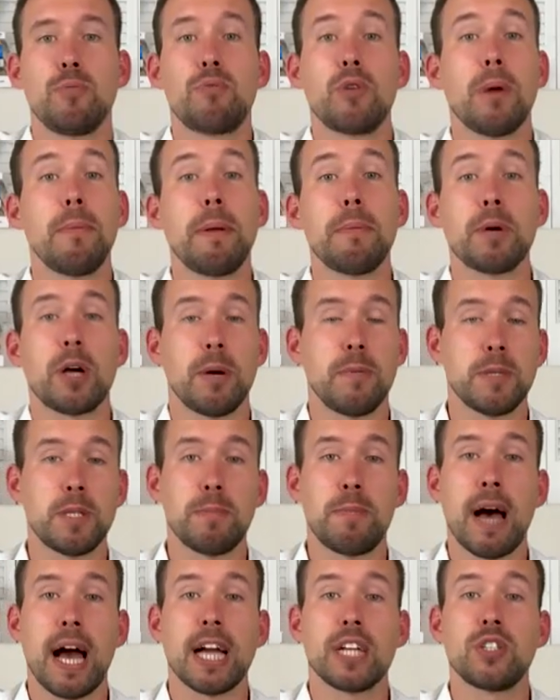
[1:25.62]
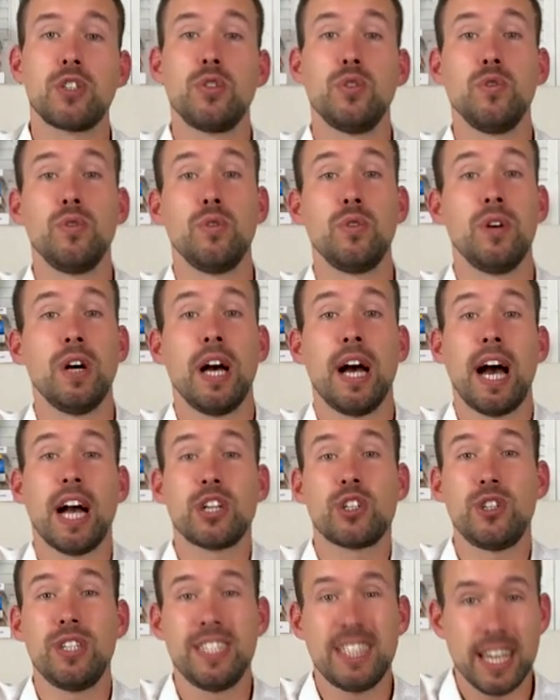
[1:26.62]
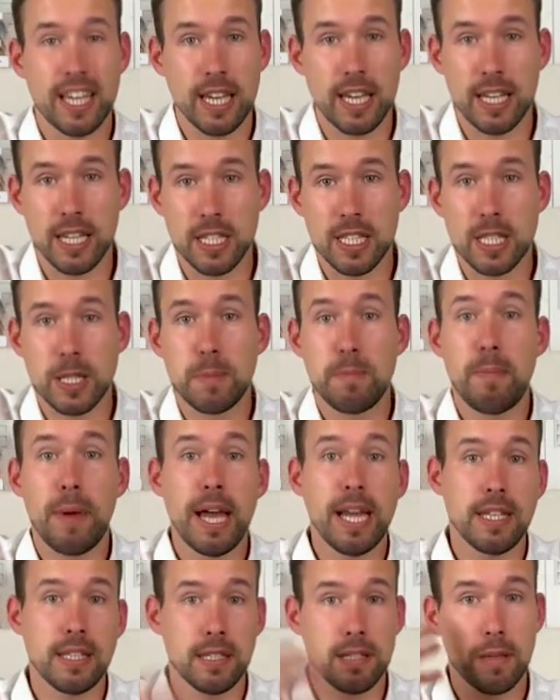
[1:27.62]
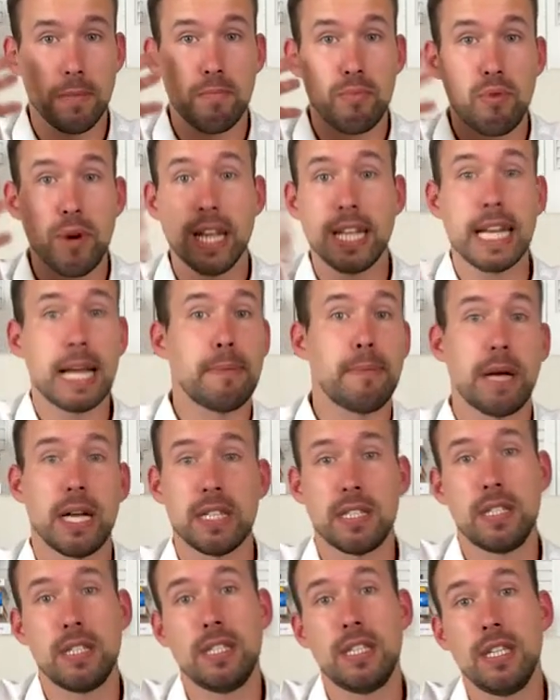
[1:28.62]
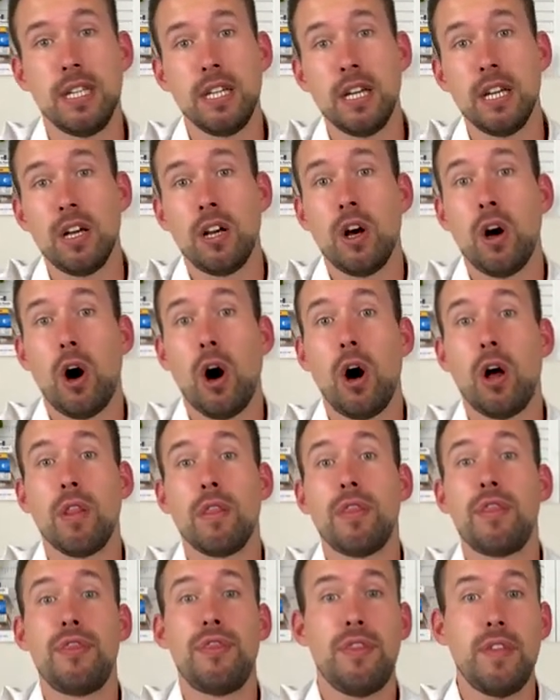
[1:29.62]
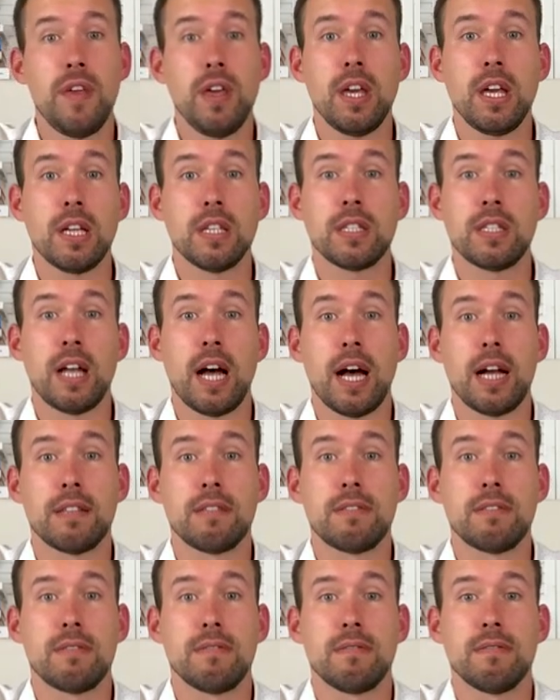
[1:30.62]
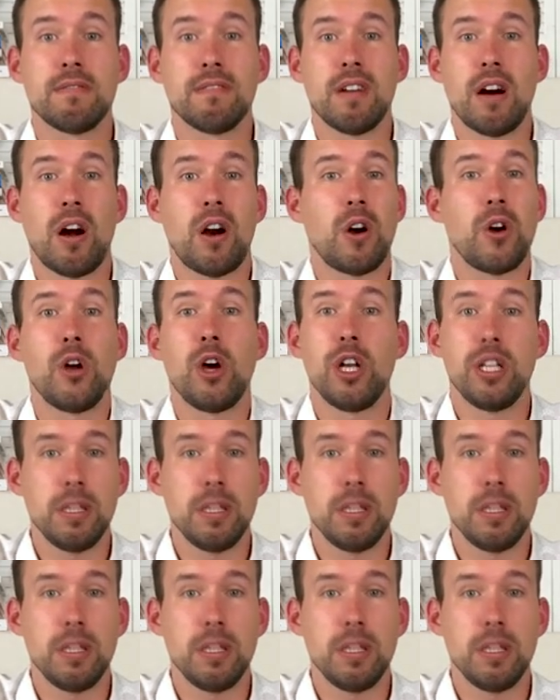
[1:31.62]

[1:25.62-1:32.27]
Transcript: The problem comes back to actually taking space, brain capacity on things that are